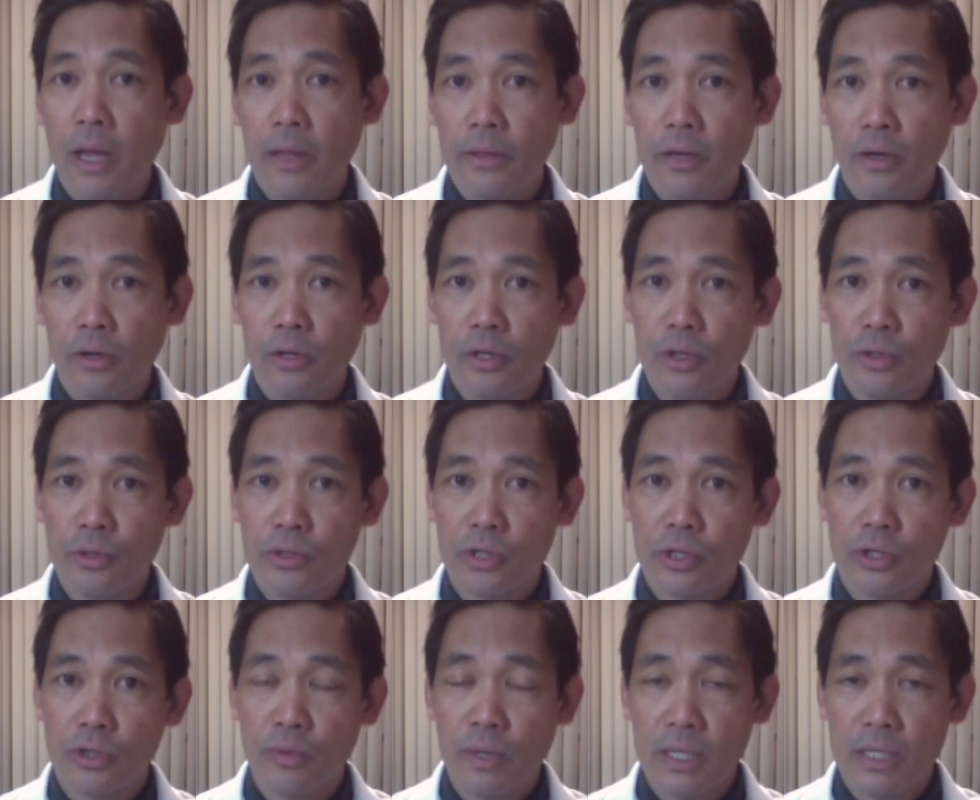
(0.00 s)
that are used
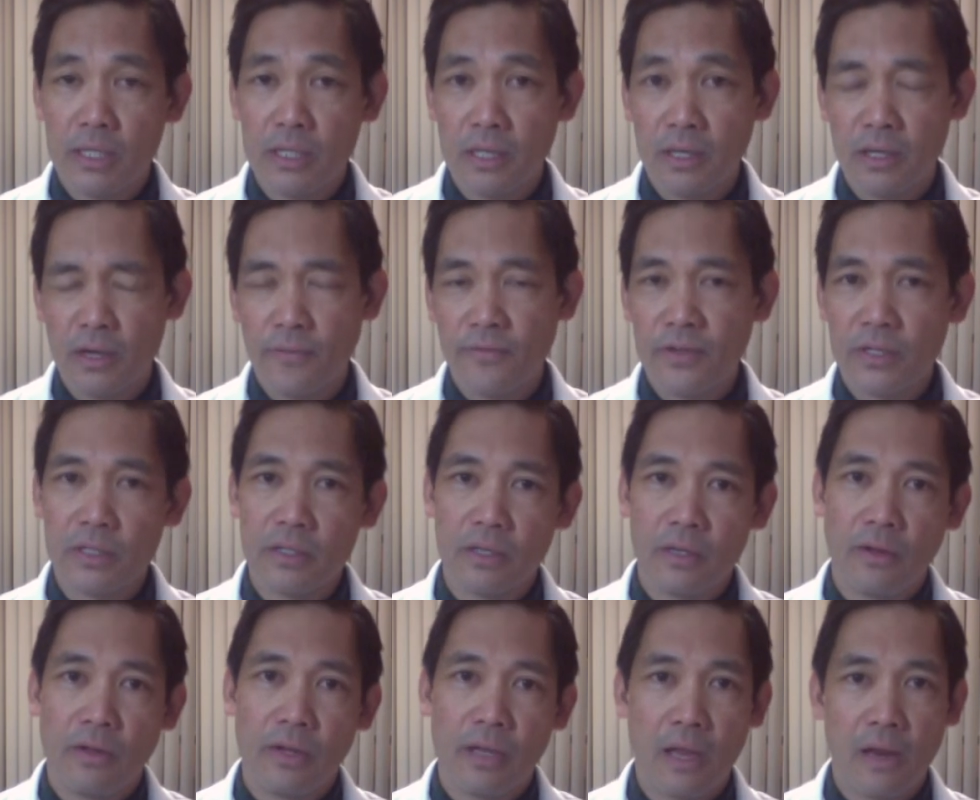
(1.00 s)
to treat C. difficile
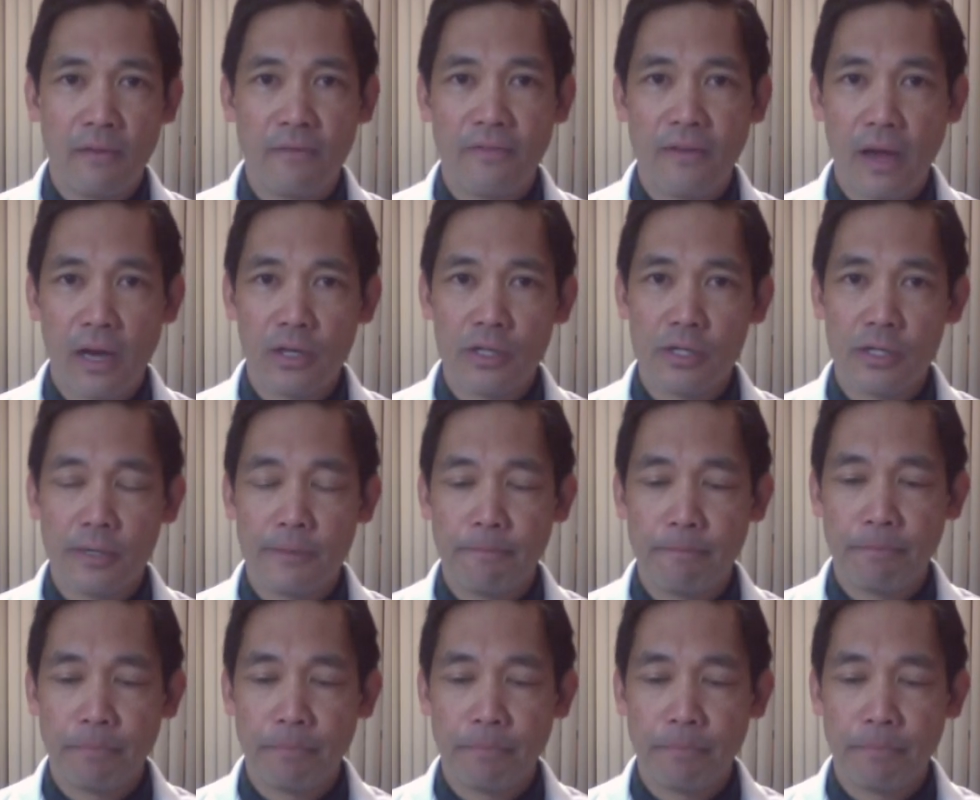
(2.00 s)
infection.